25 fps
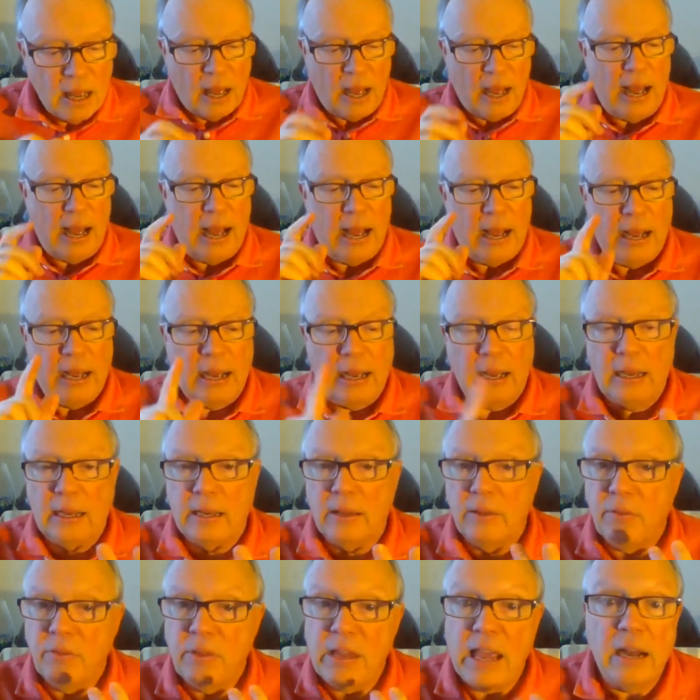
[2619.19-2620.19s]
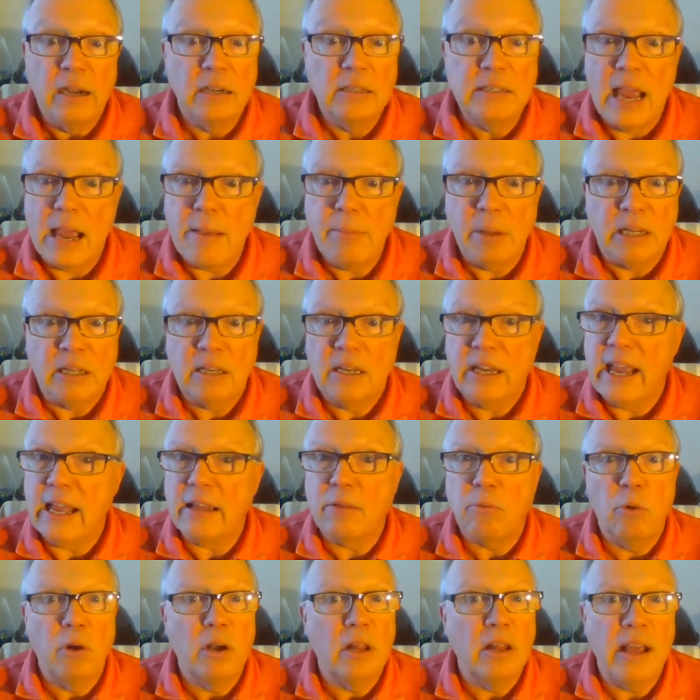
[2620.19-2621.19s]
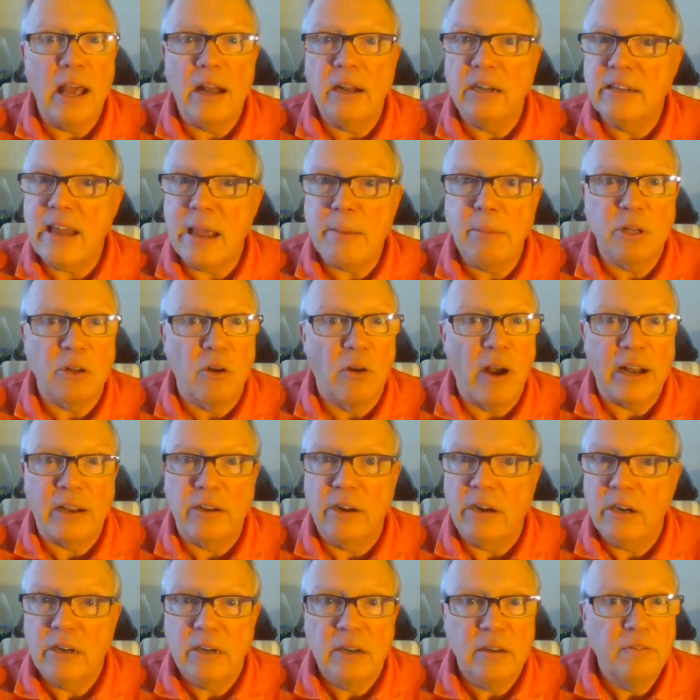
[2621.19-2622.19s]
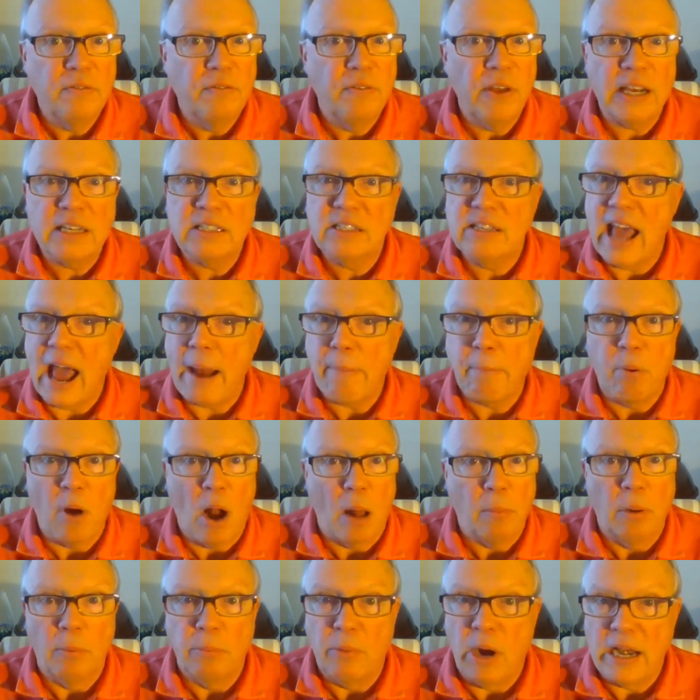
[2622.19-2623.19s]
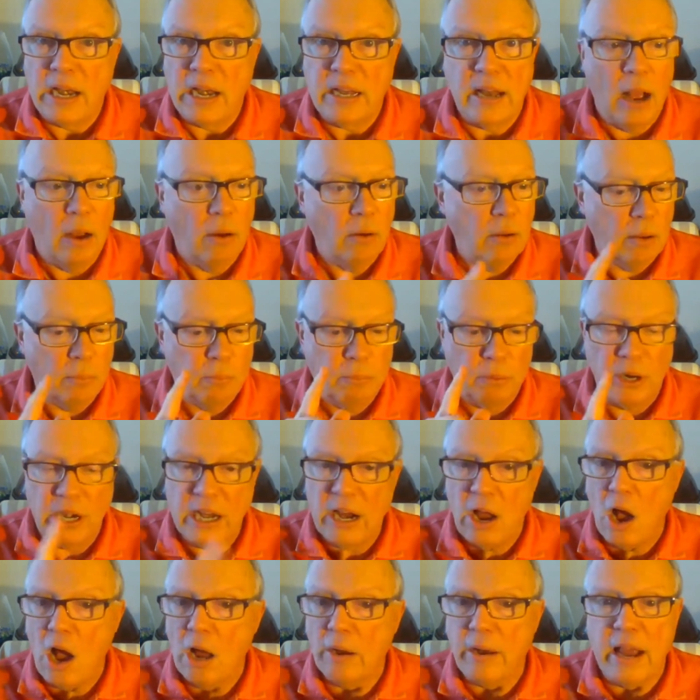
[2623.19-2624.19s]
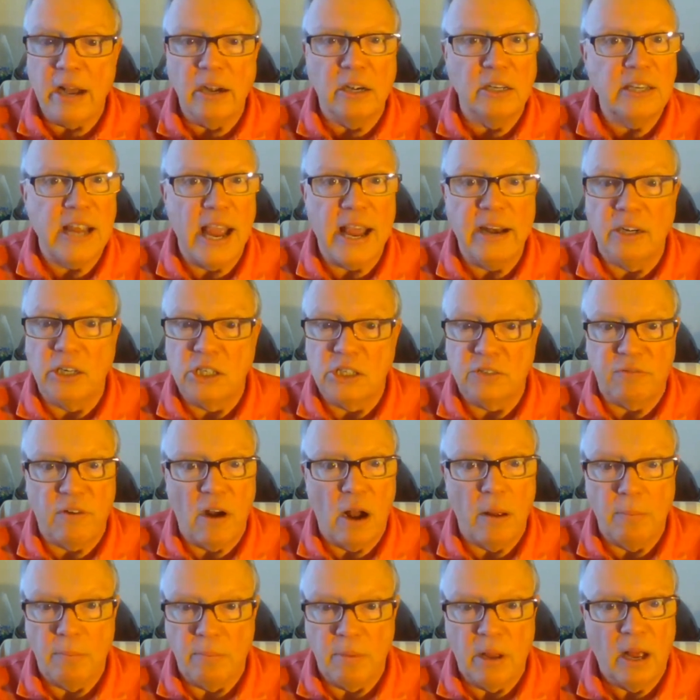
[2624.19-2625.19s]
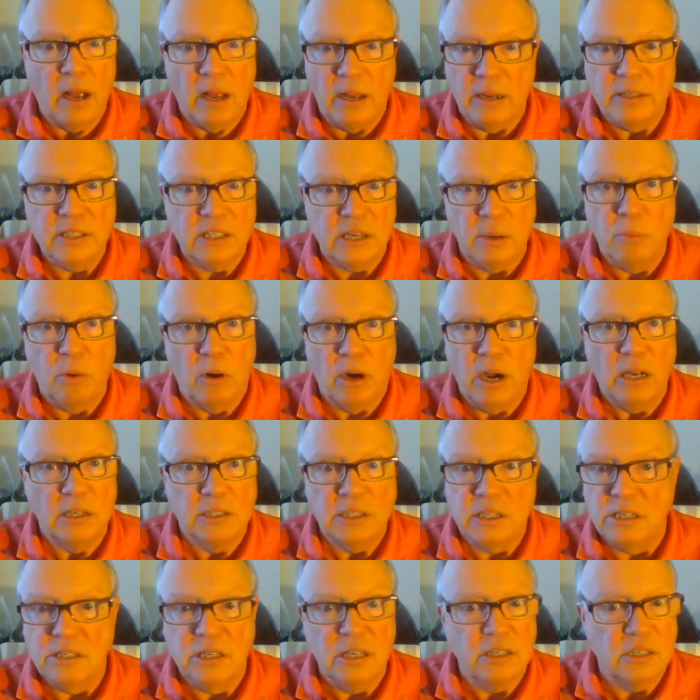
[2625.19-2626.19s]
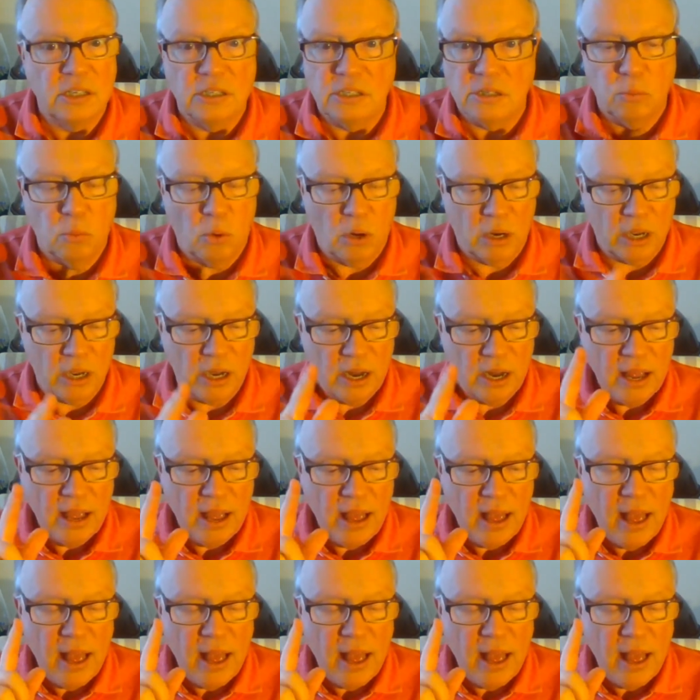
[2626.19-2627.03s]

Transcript: Uh, the entertainment. Get rid of the entertainment director. Fix that problem right now. Bring on entertainers from uh, somewhere else because this isn't working.